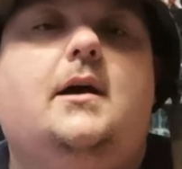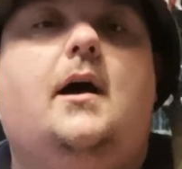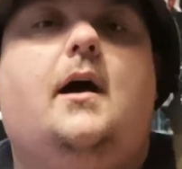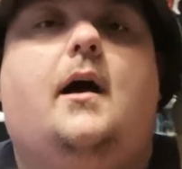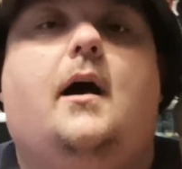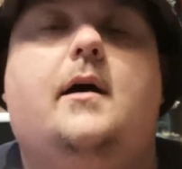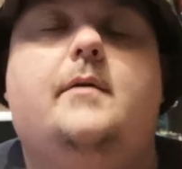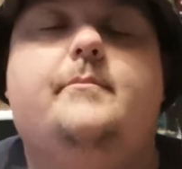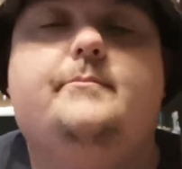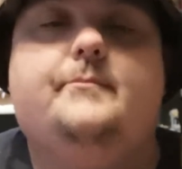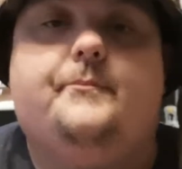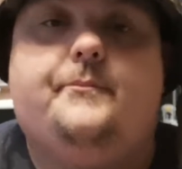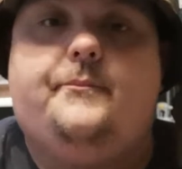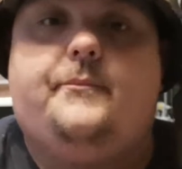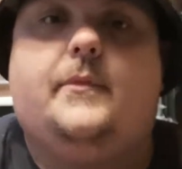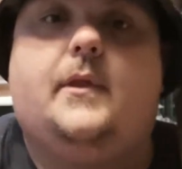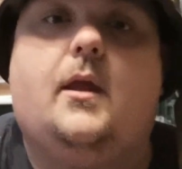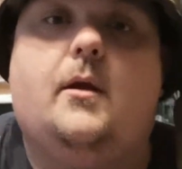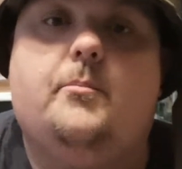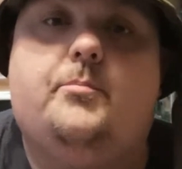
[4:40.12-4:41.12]

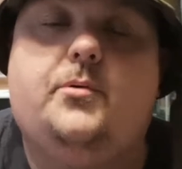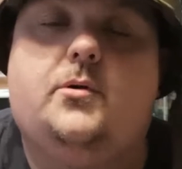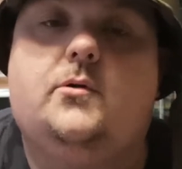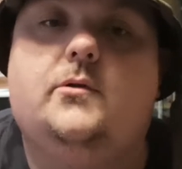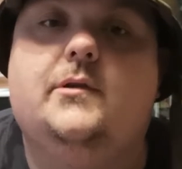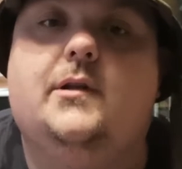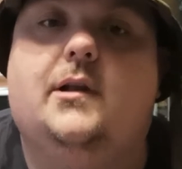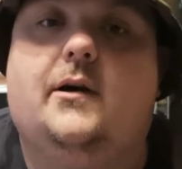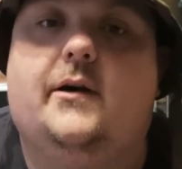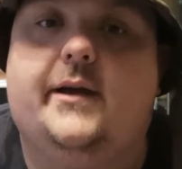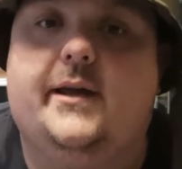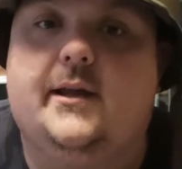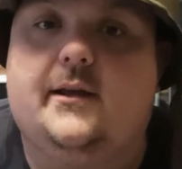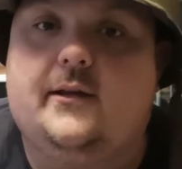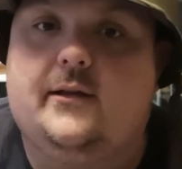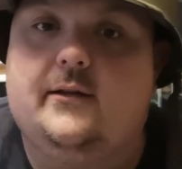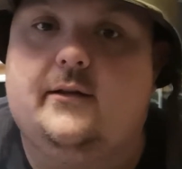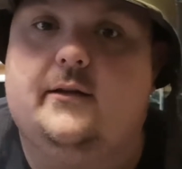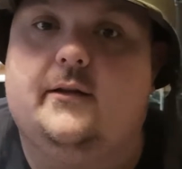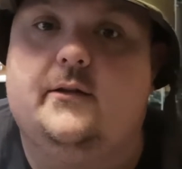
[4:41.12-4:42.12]
But
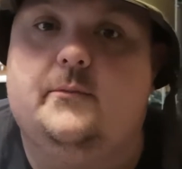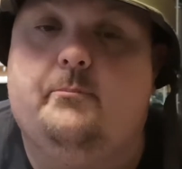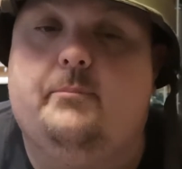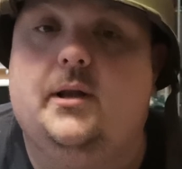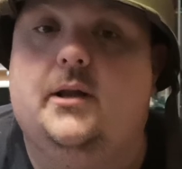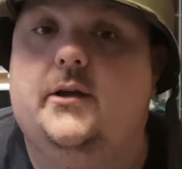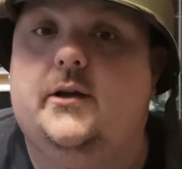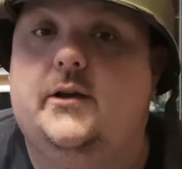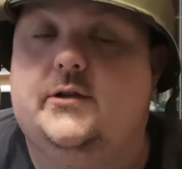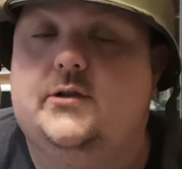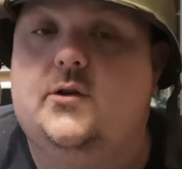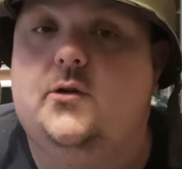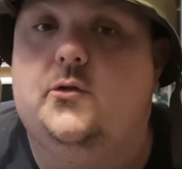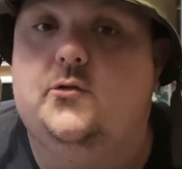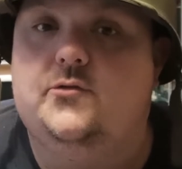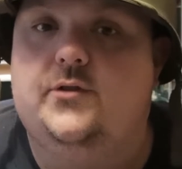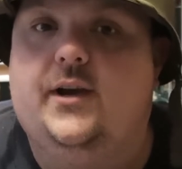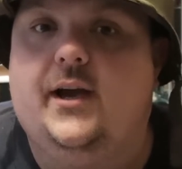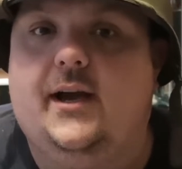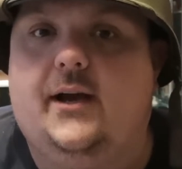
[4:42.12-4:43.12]
unlike Blur's
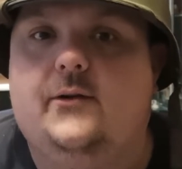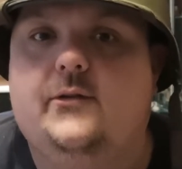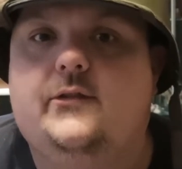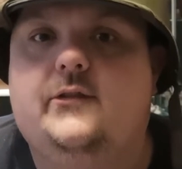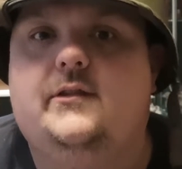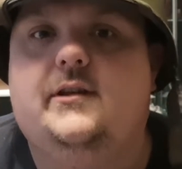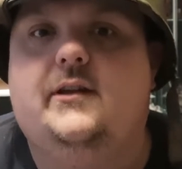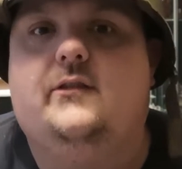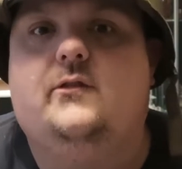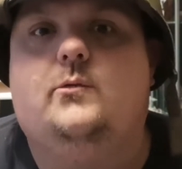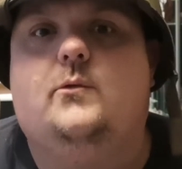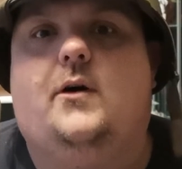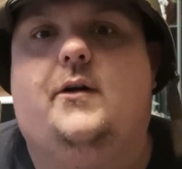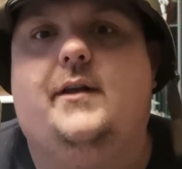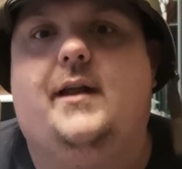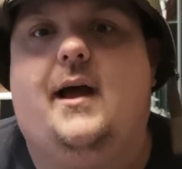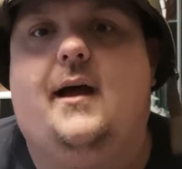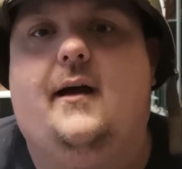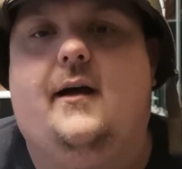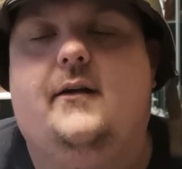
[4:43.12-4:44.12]
country house, this
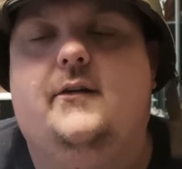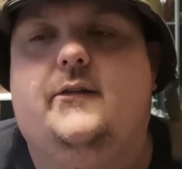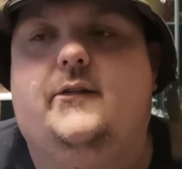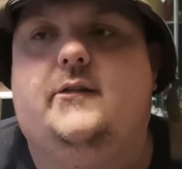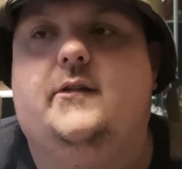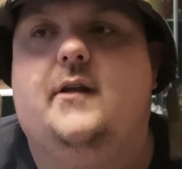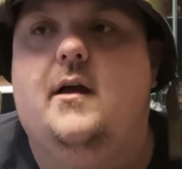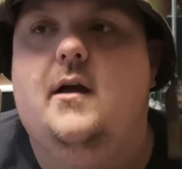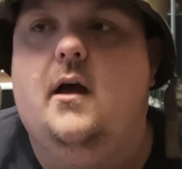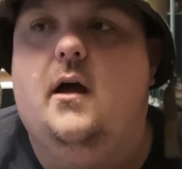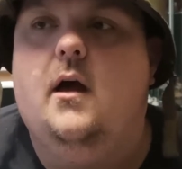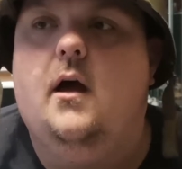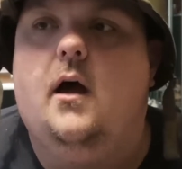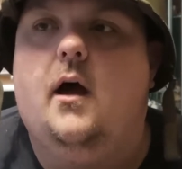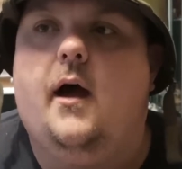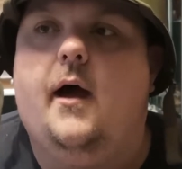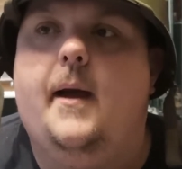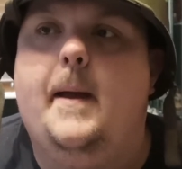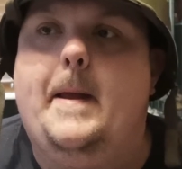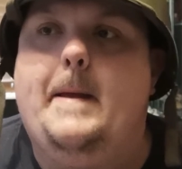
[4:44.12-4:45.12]
one has
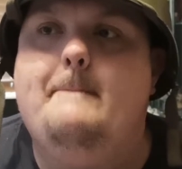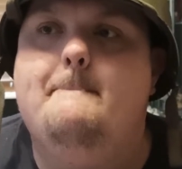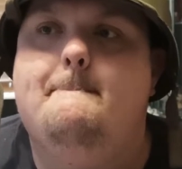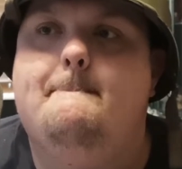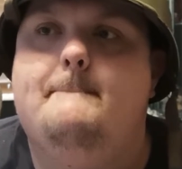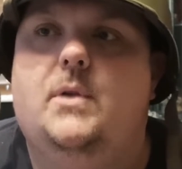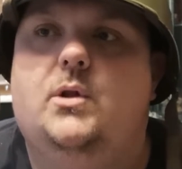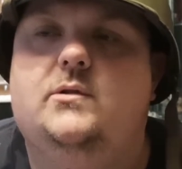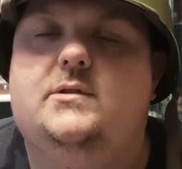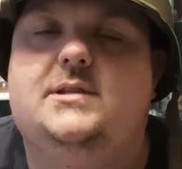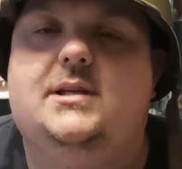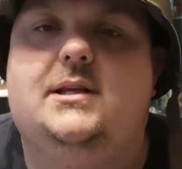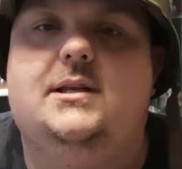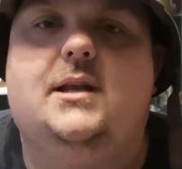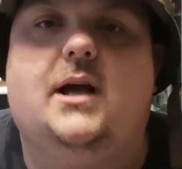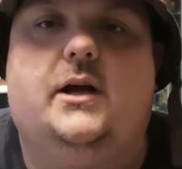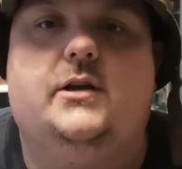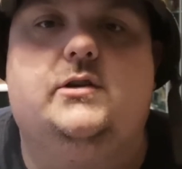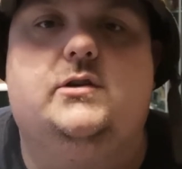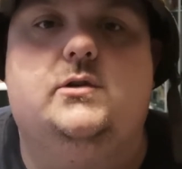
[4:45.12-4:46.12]
a
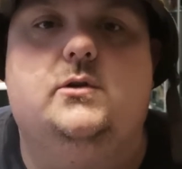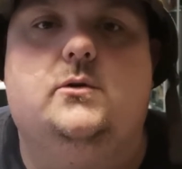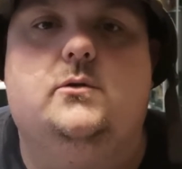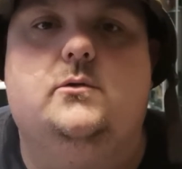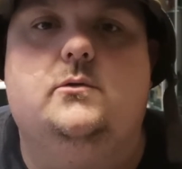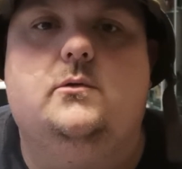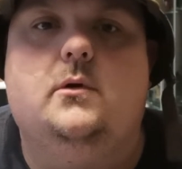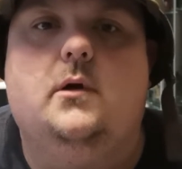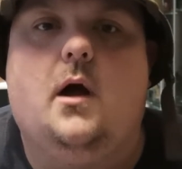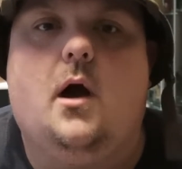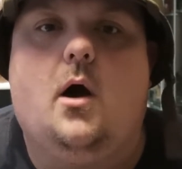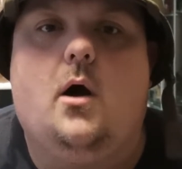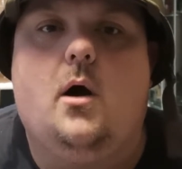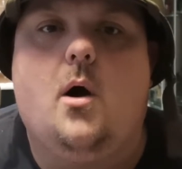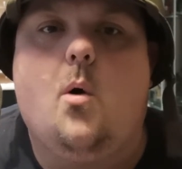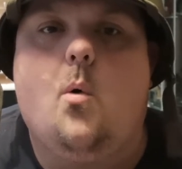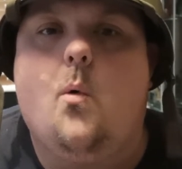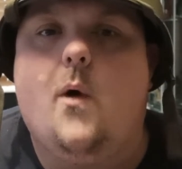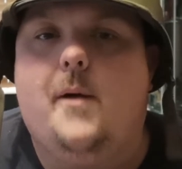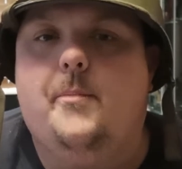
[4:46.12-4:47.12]
multinational
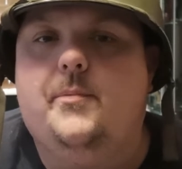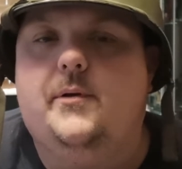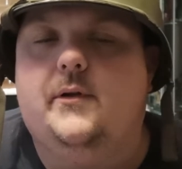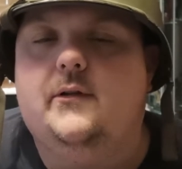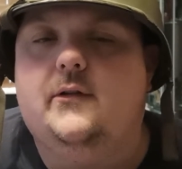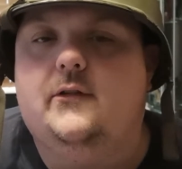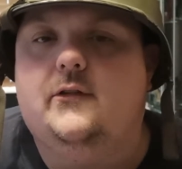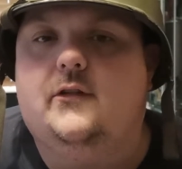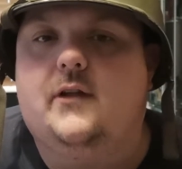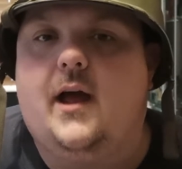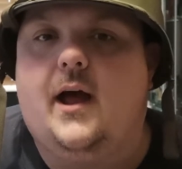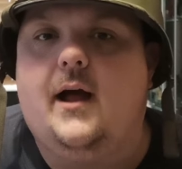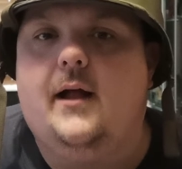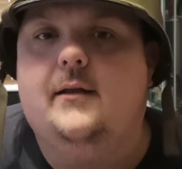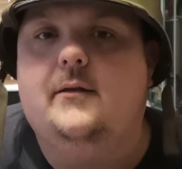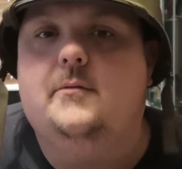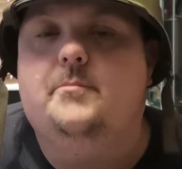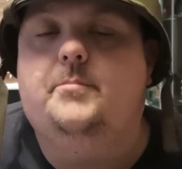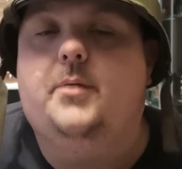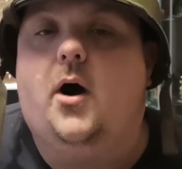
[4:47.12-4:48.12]
weapons
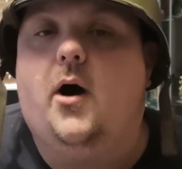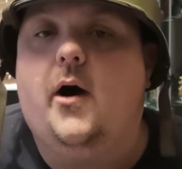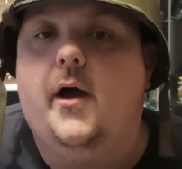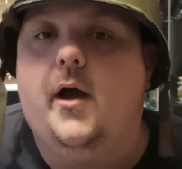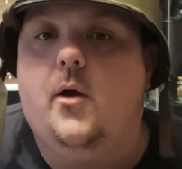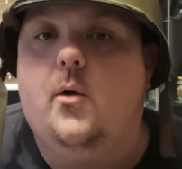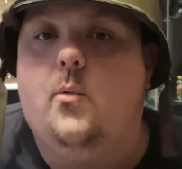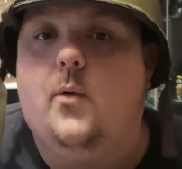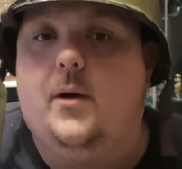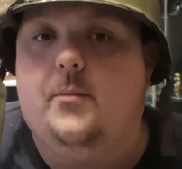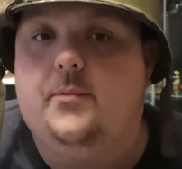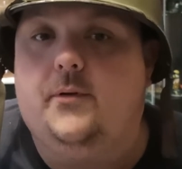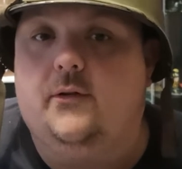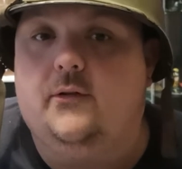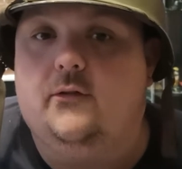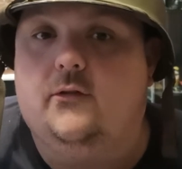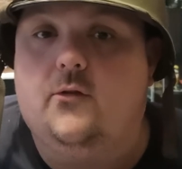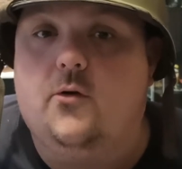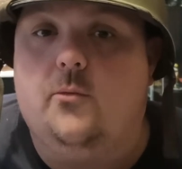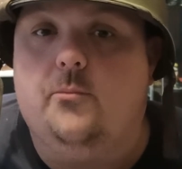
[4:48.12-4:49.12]
and
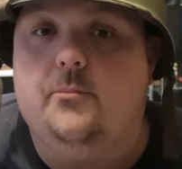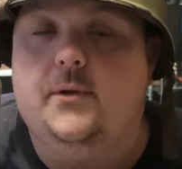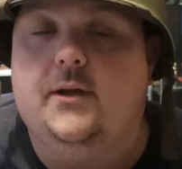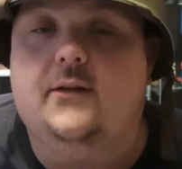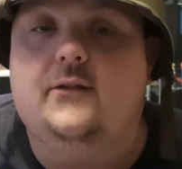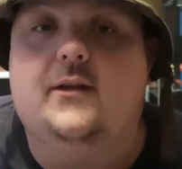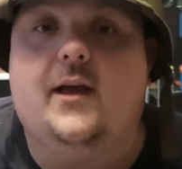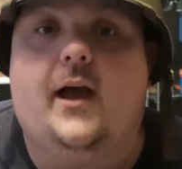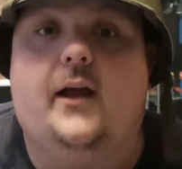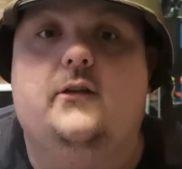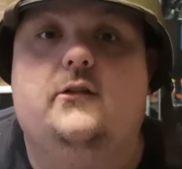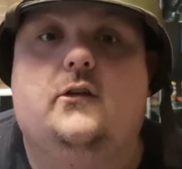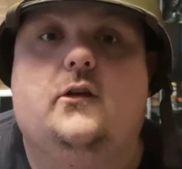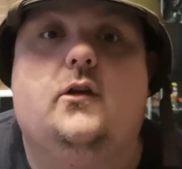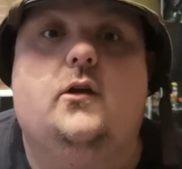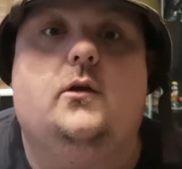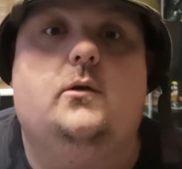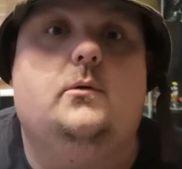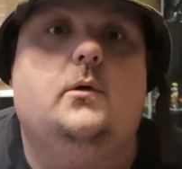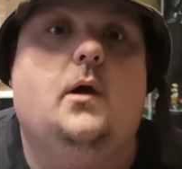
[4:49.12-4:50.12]
bioweapons company's
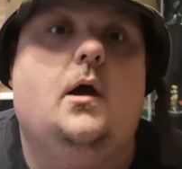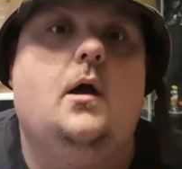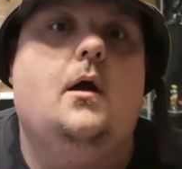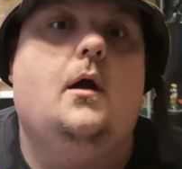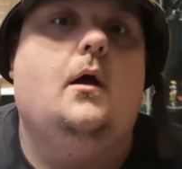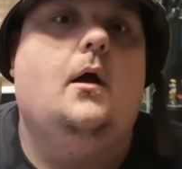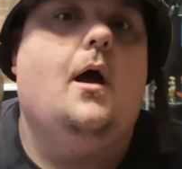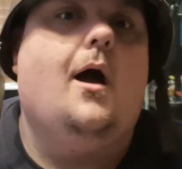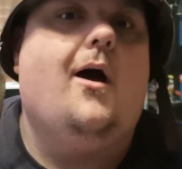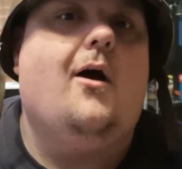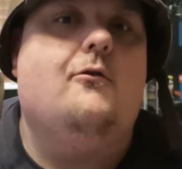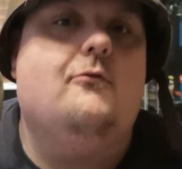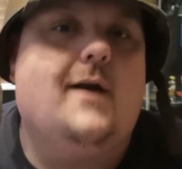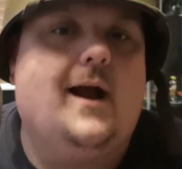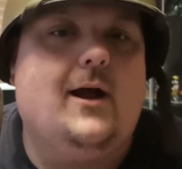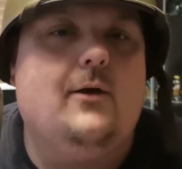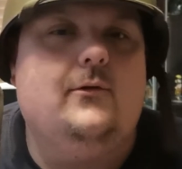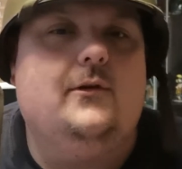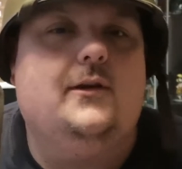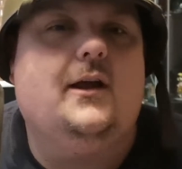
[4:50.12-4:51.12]
HQ
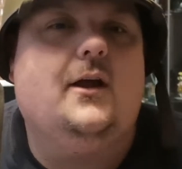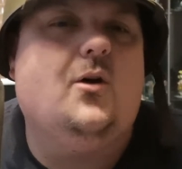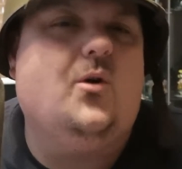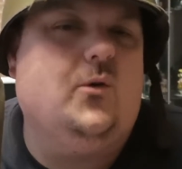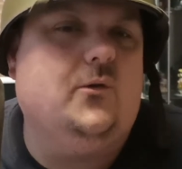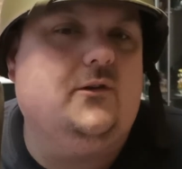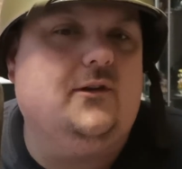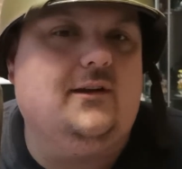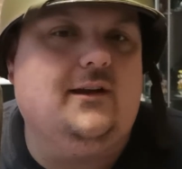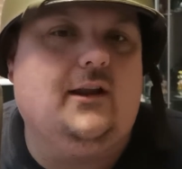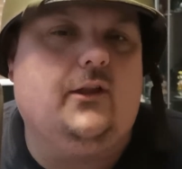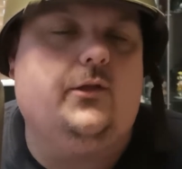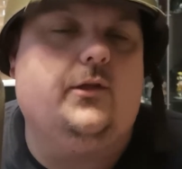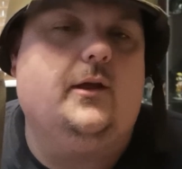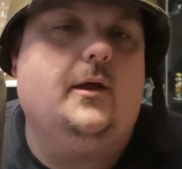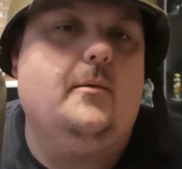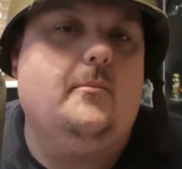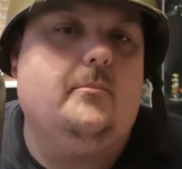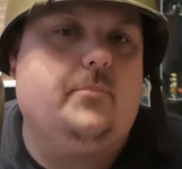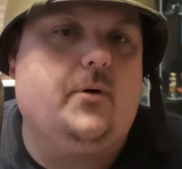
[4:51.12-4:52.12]
around it, underneath
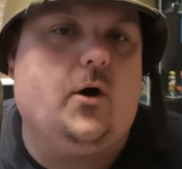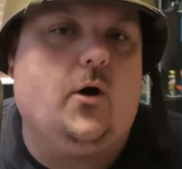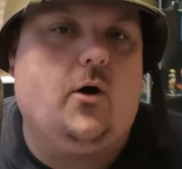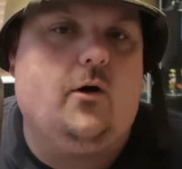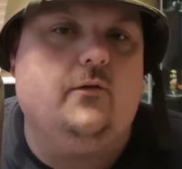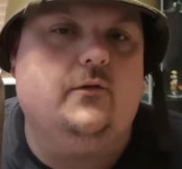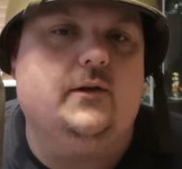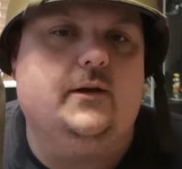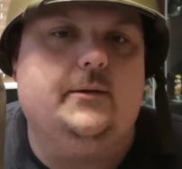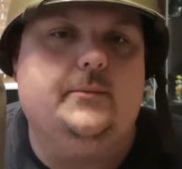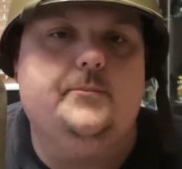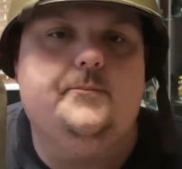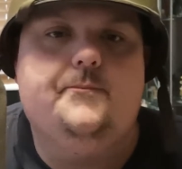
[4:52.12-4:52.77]
it, part of it.